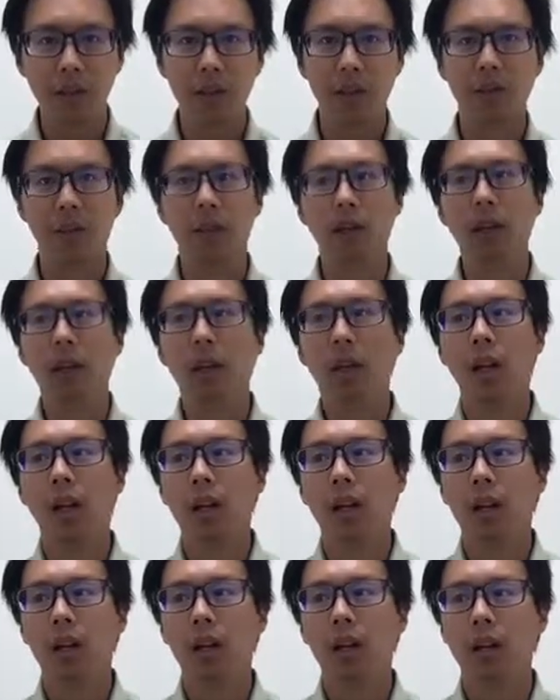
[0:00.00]
or
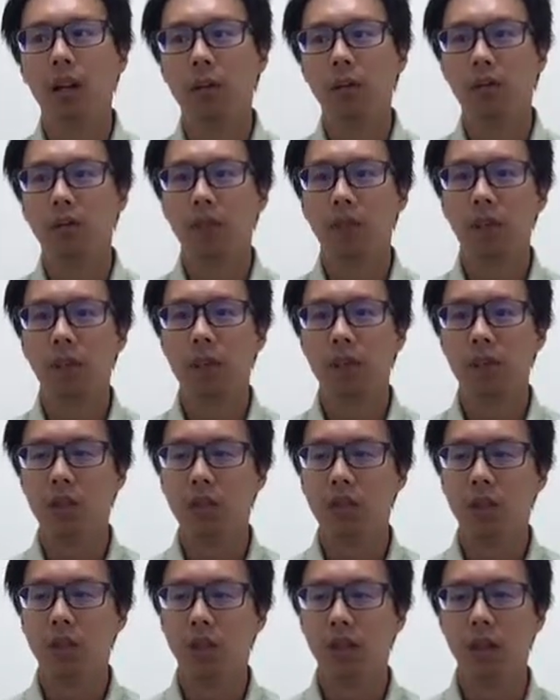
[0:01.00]

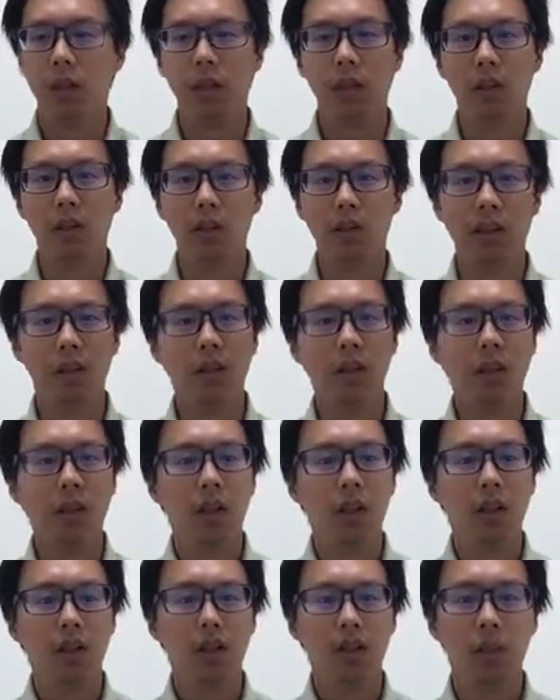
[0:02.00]
are your
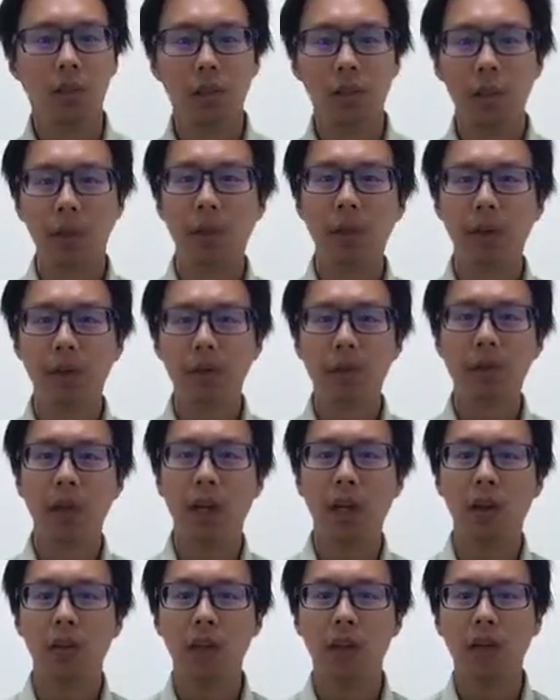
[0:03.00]
sperms
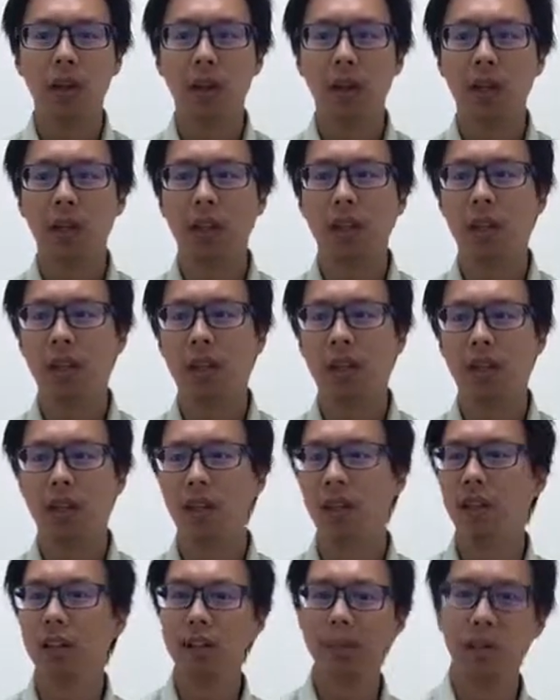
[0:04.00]
healthy?
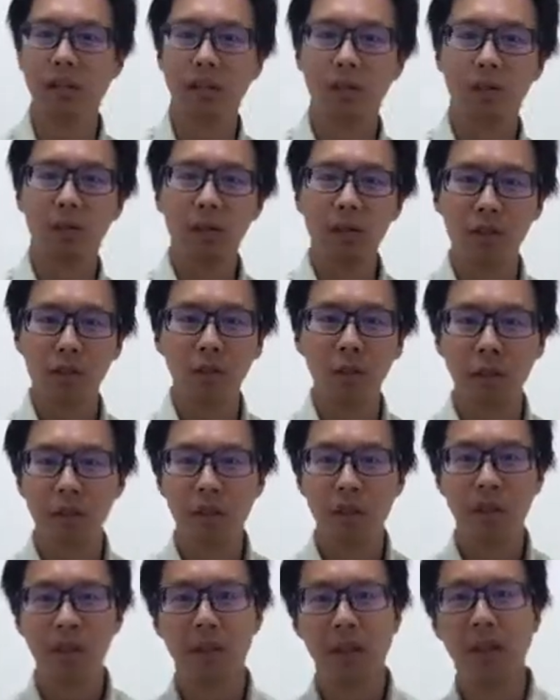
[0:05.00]
Are they good
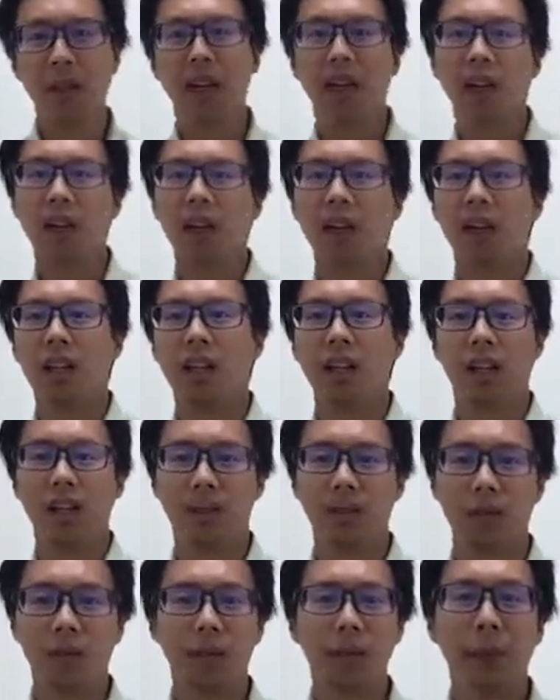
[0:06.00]
swimmer
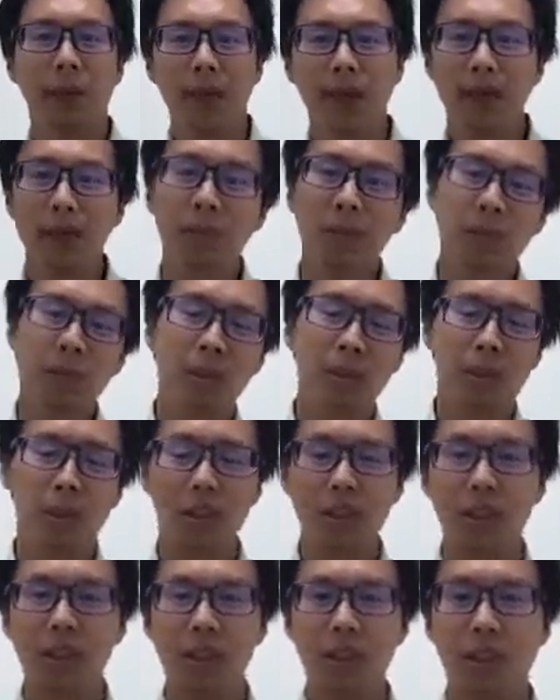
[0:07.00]
or bad swimmer?
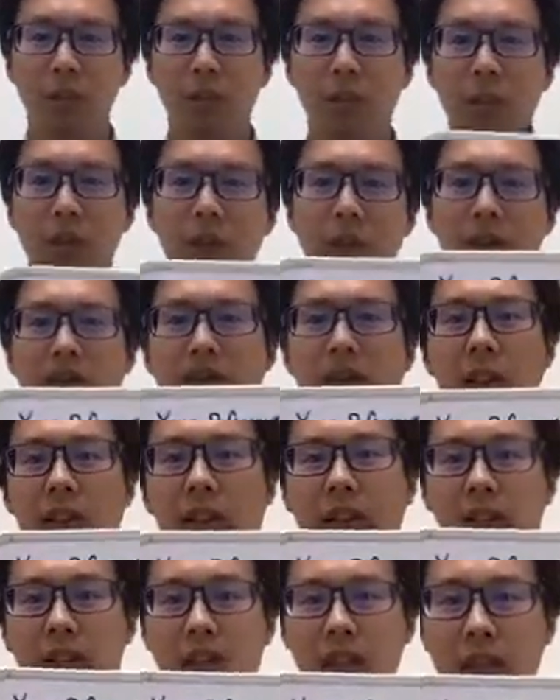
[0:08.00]
These are part of the
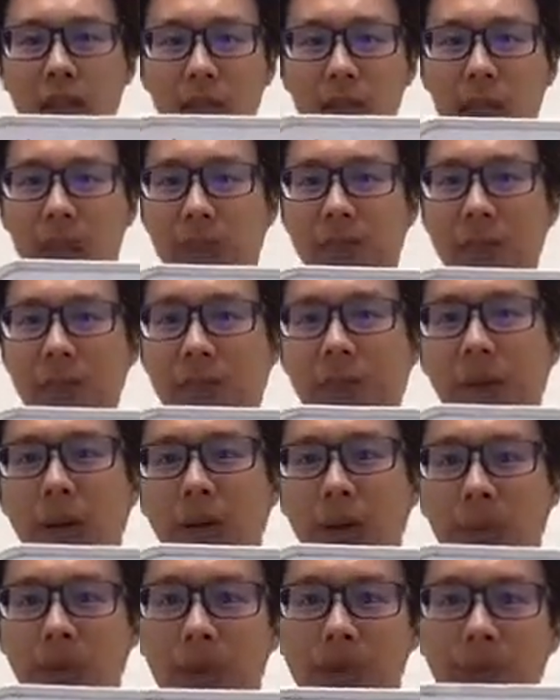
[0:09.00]
yang
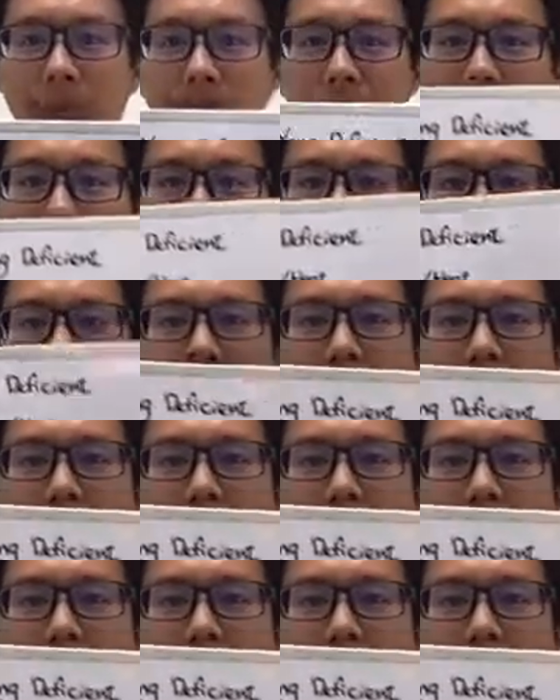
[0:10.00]
problem. Okay,